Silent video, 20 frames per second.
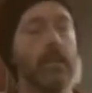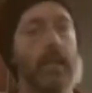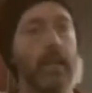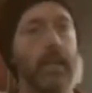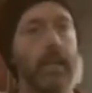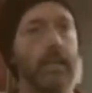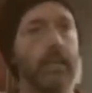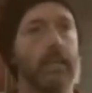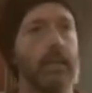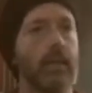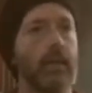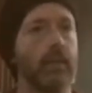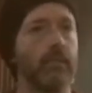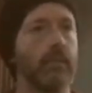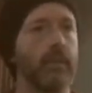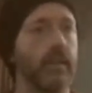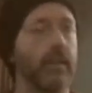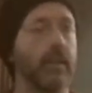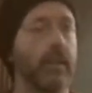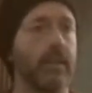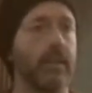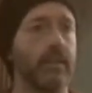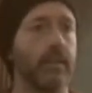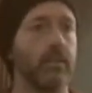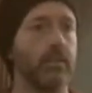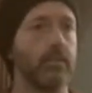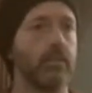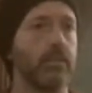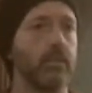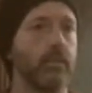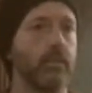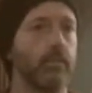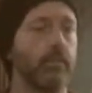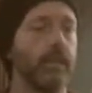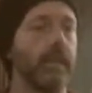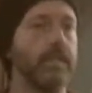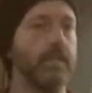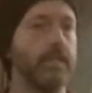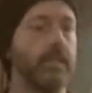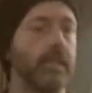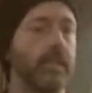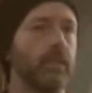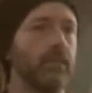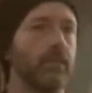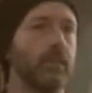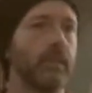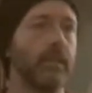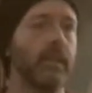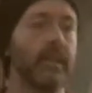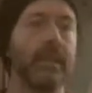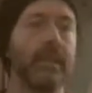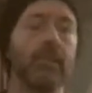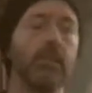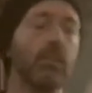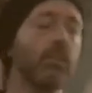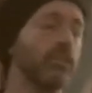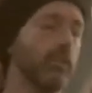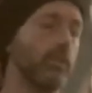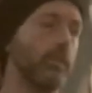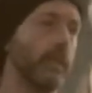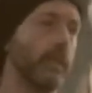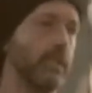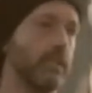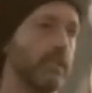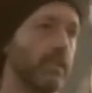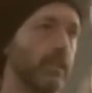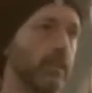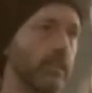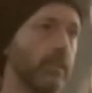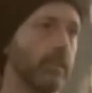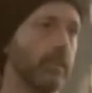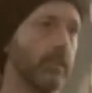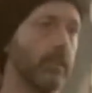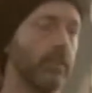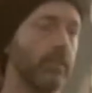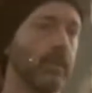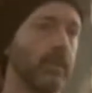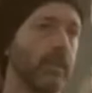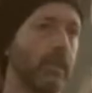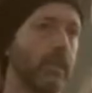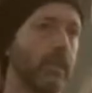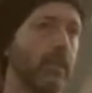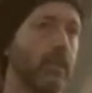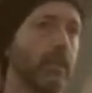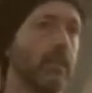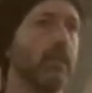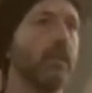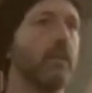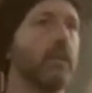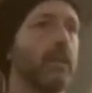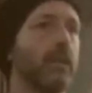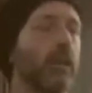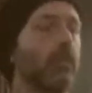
and um, I had this painting. I, I, had lots of paintings, and I was thinking, mm.